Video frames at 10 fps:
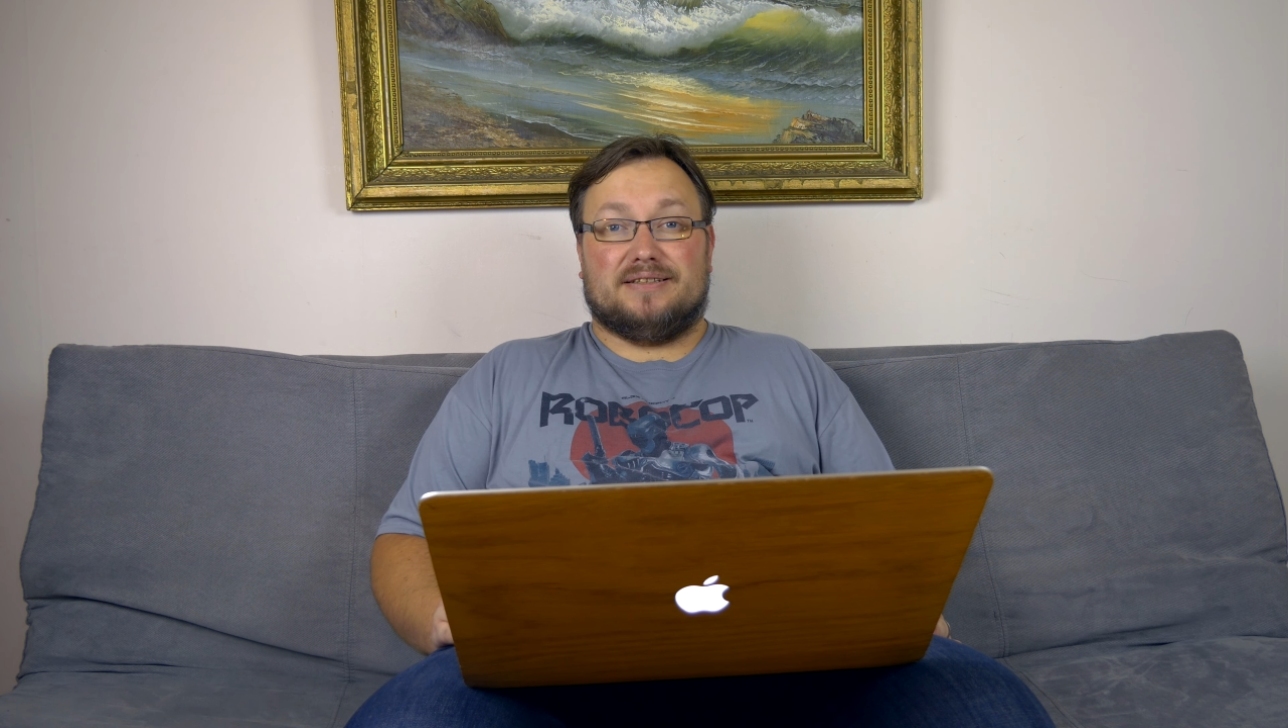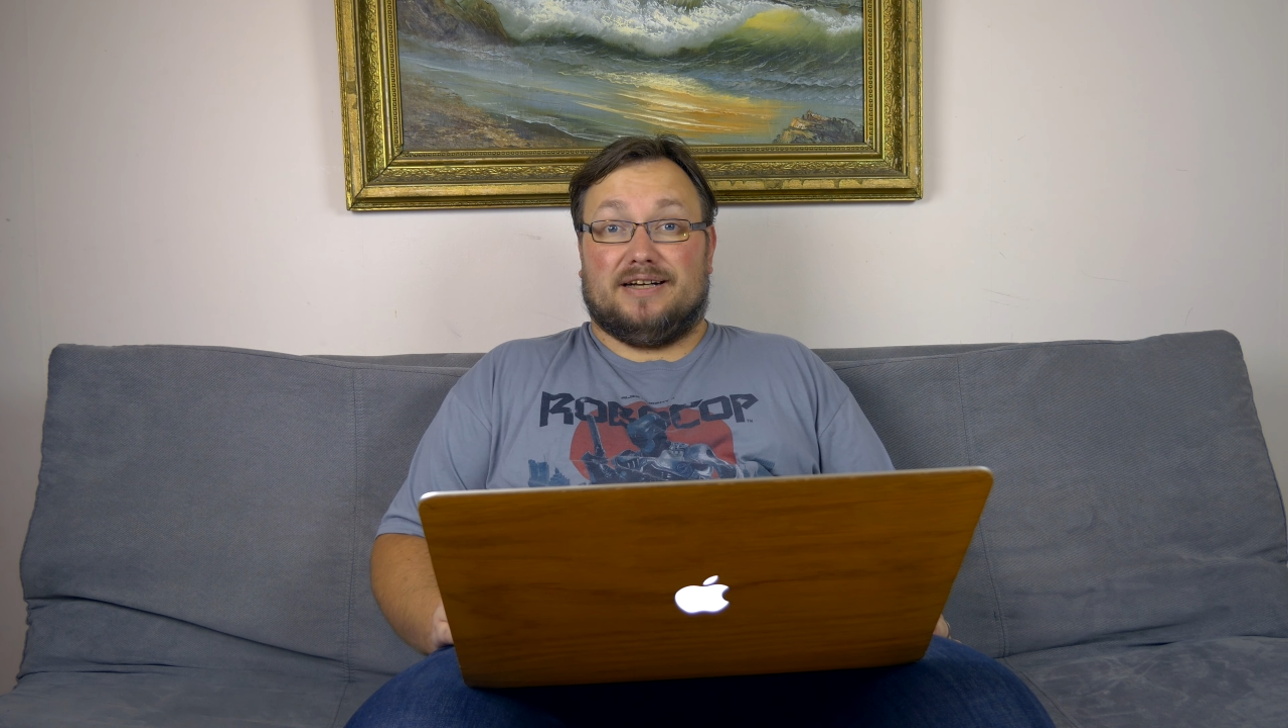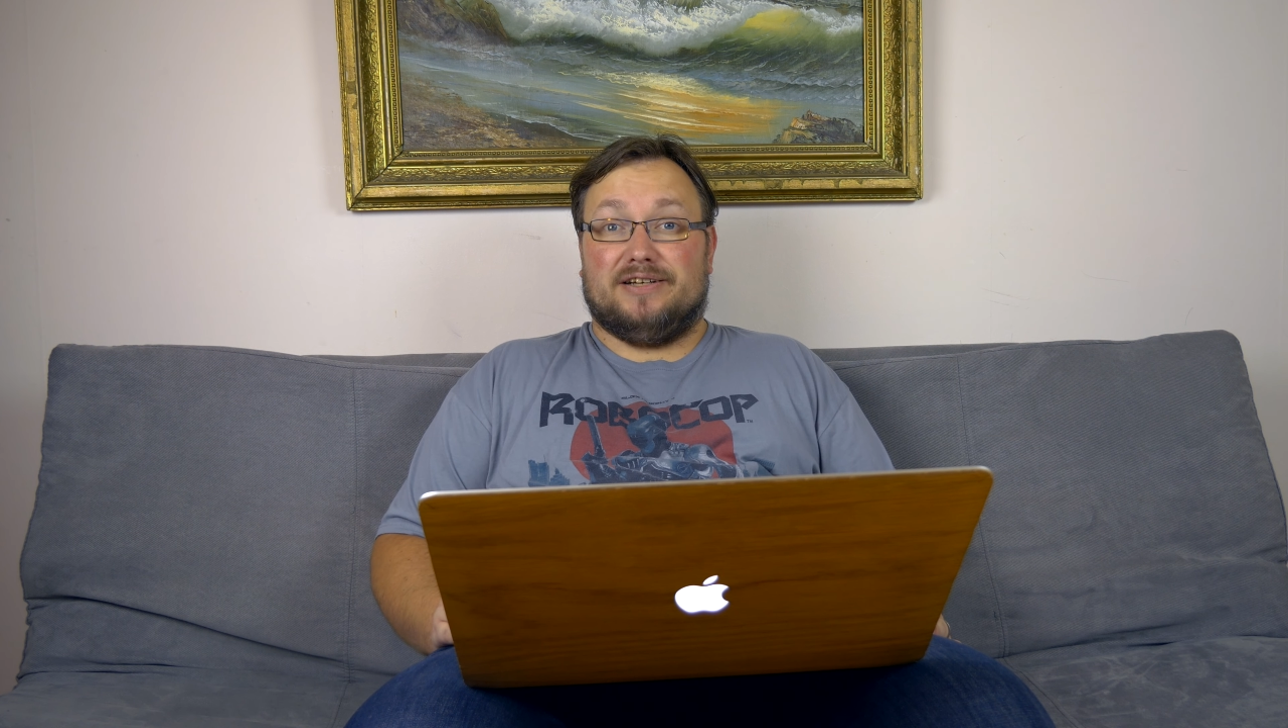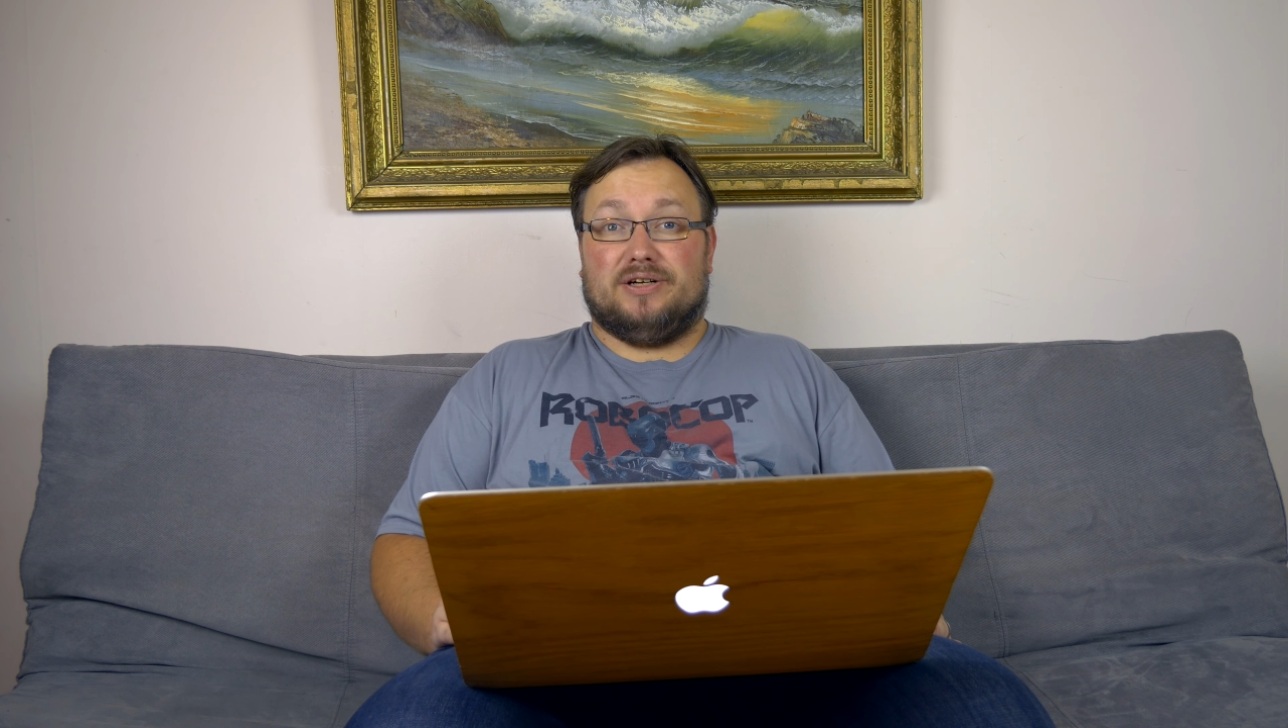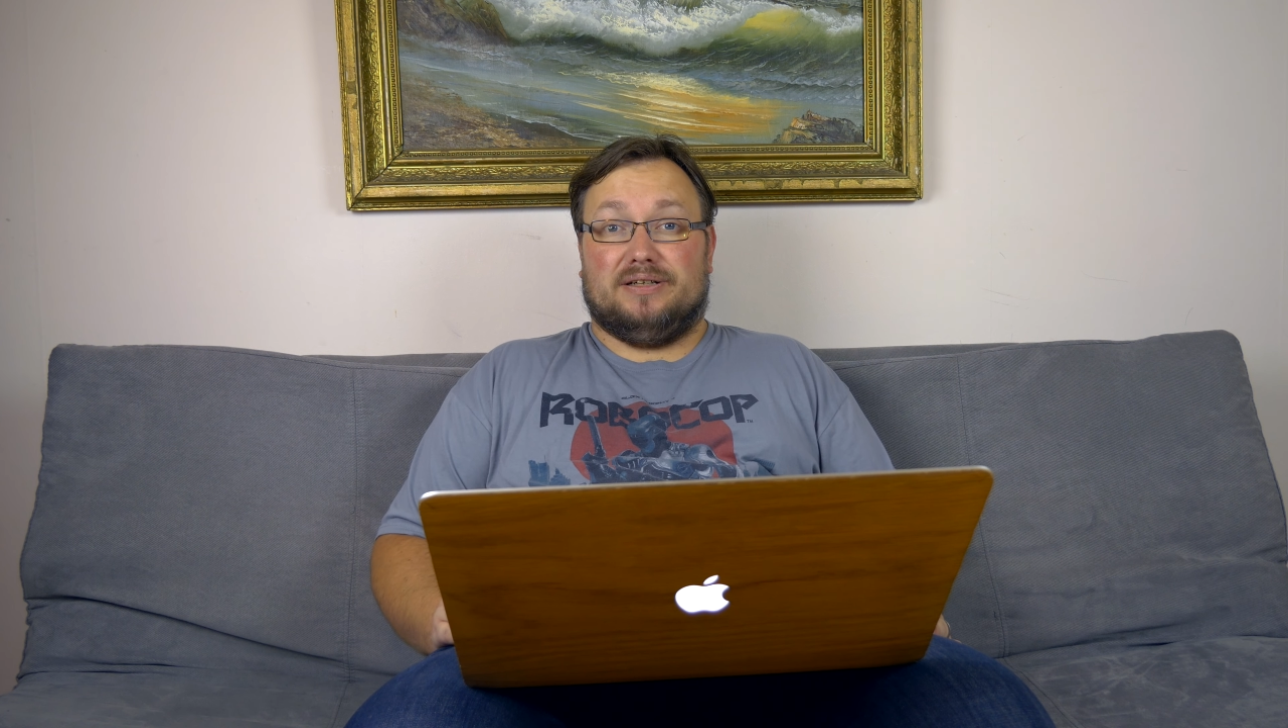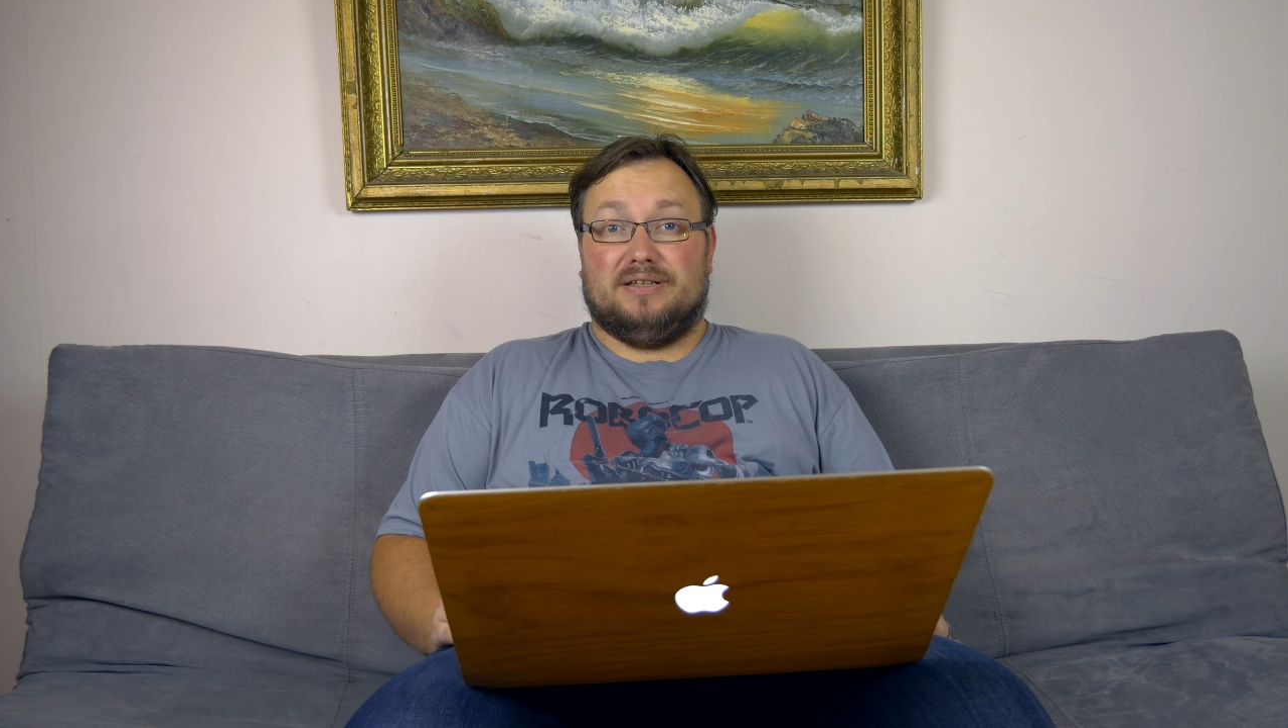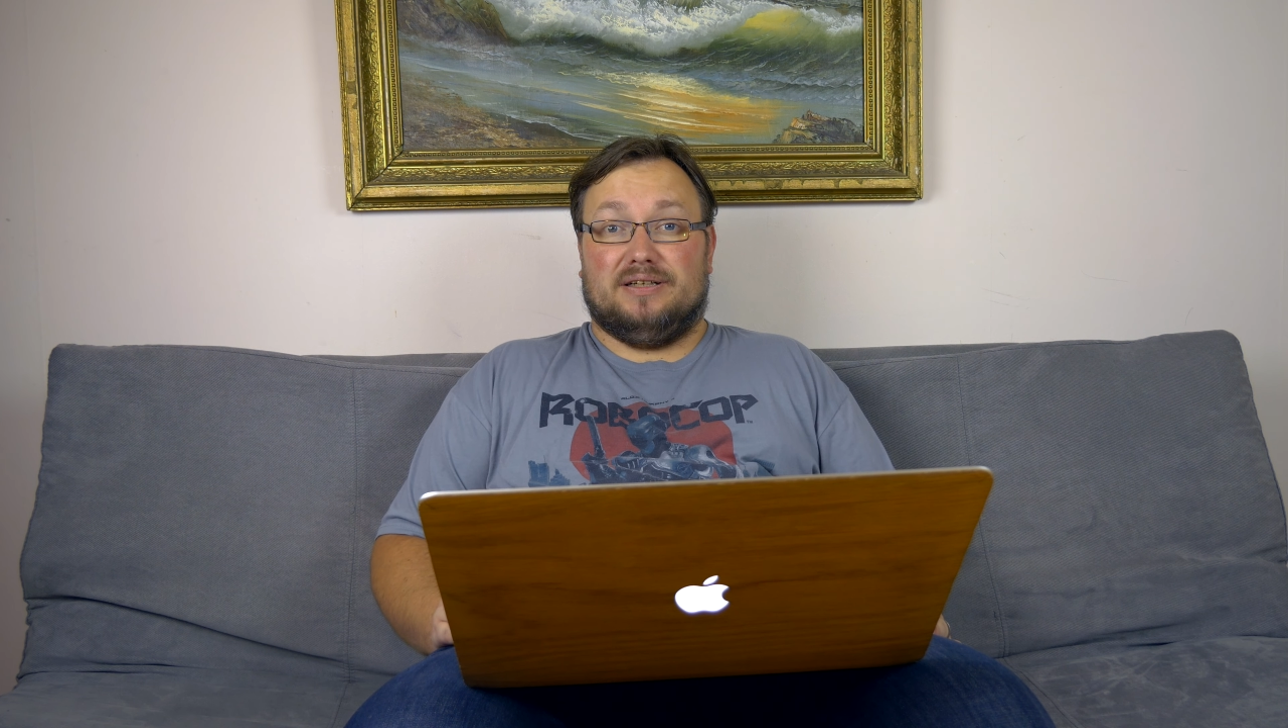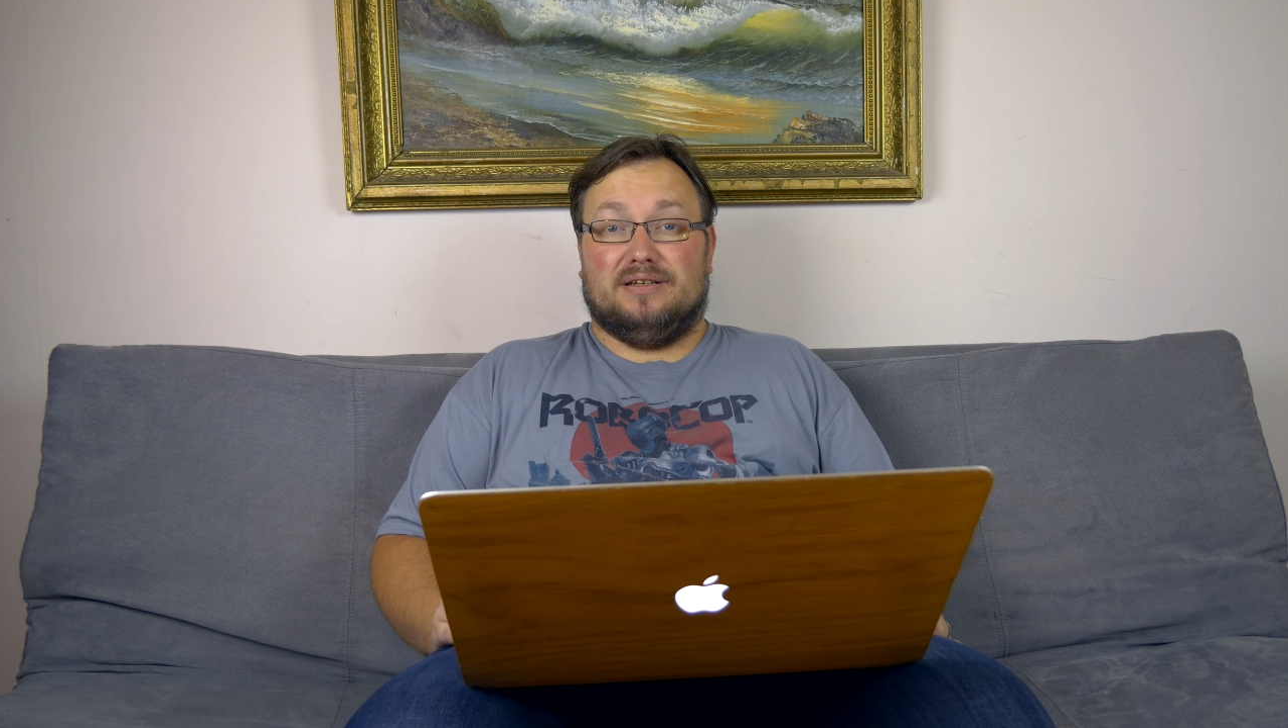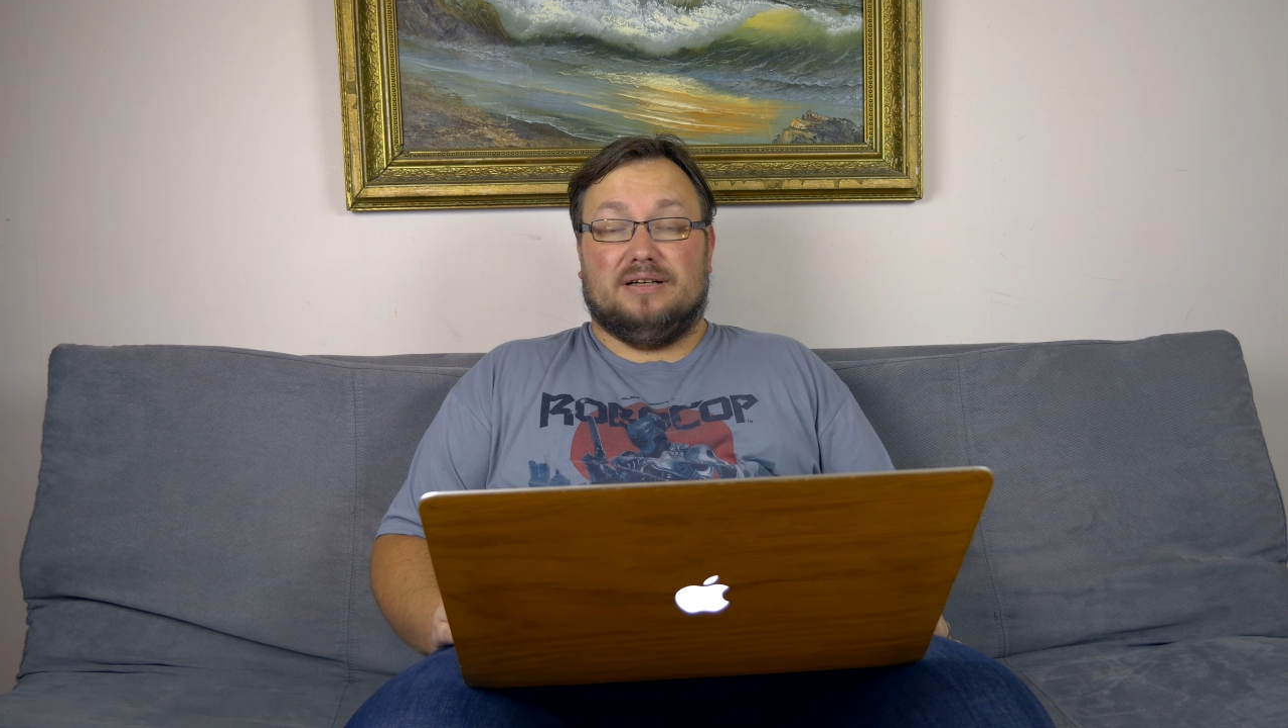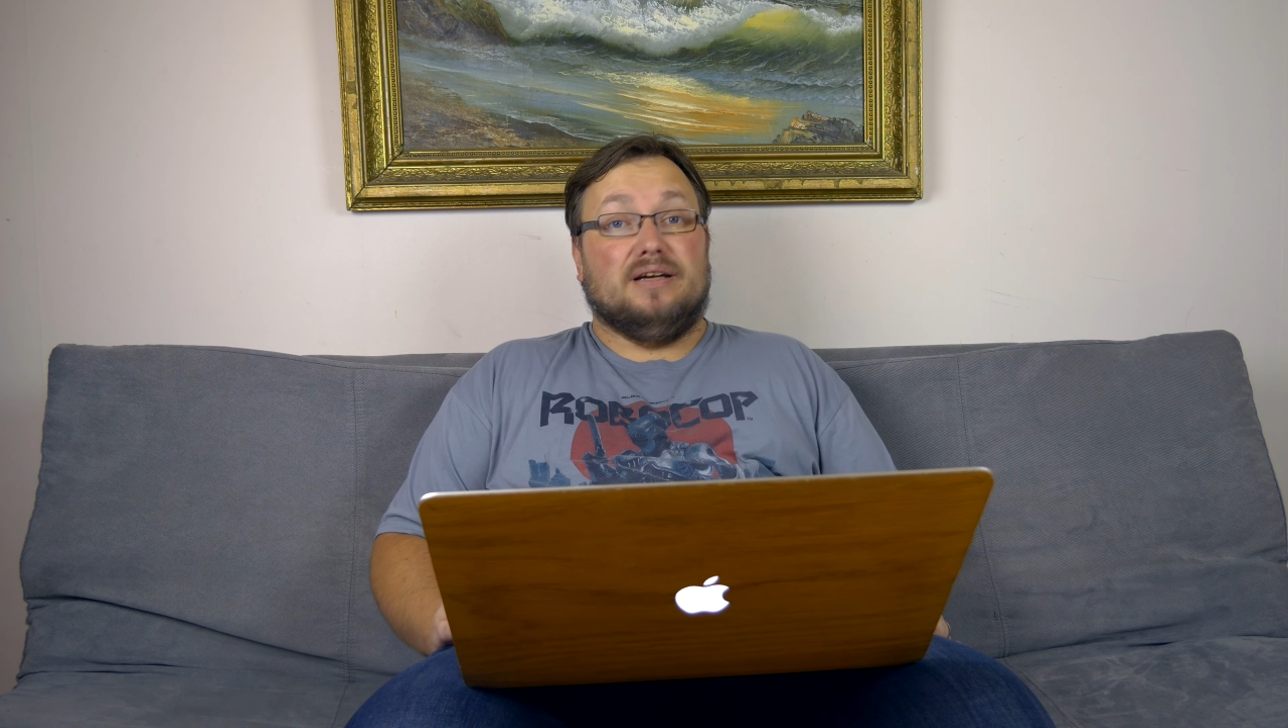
Touch ID.